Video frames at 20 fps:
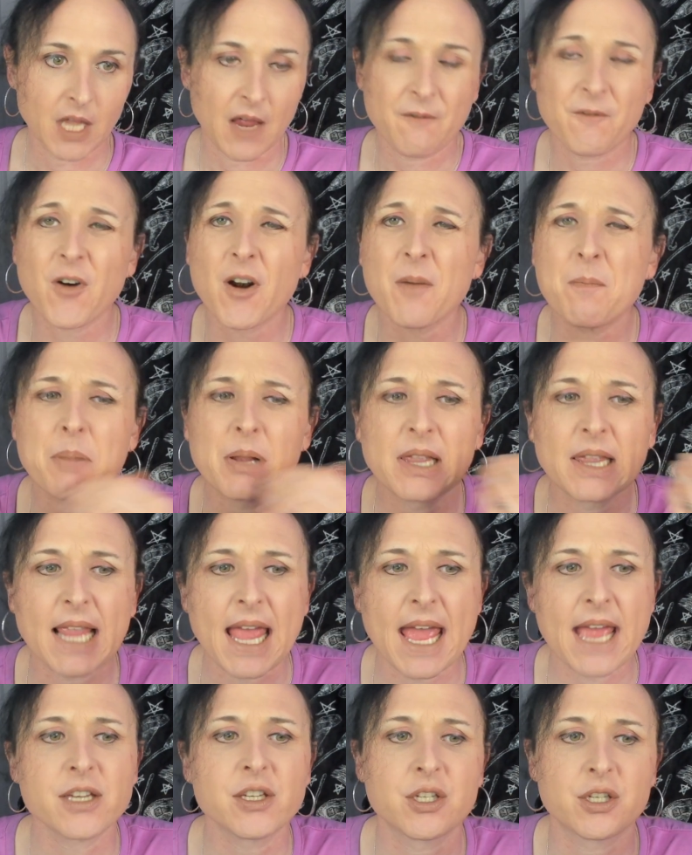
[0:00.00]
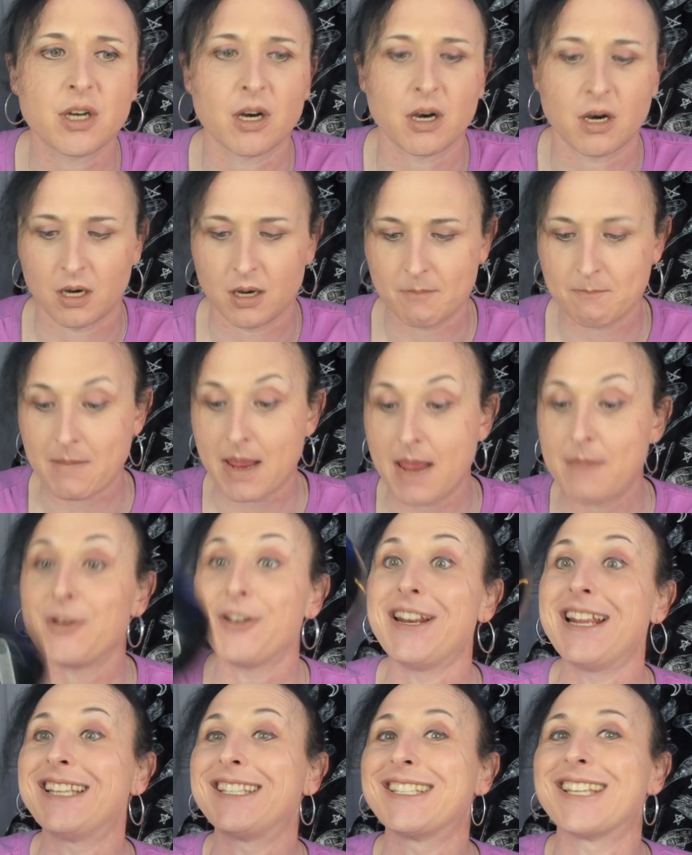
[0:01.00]
For pleasure, maybe you
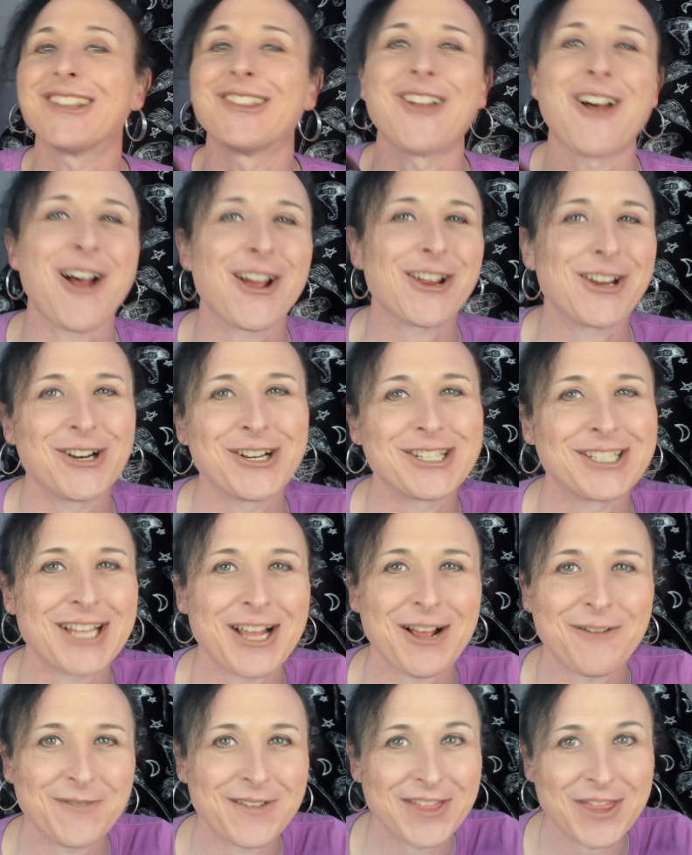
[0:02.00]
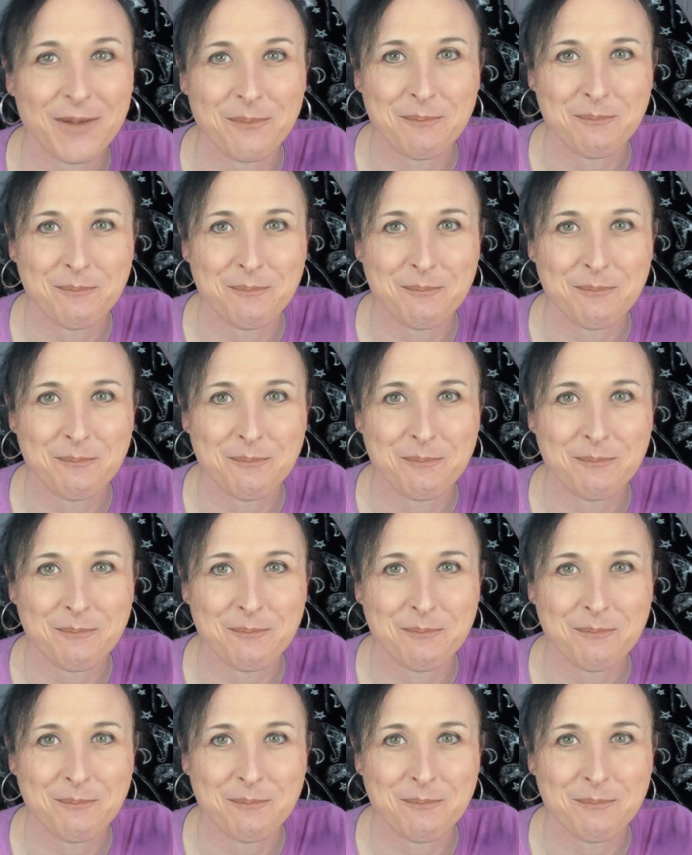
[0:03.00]
need to lock yourself at the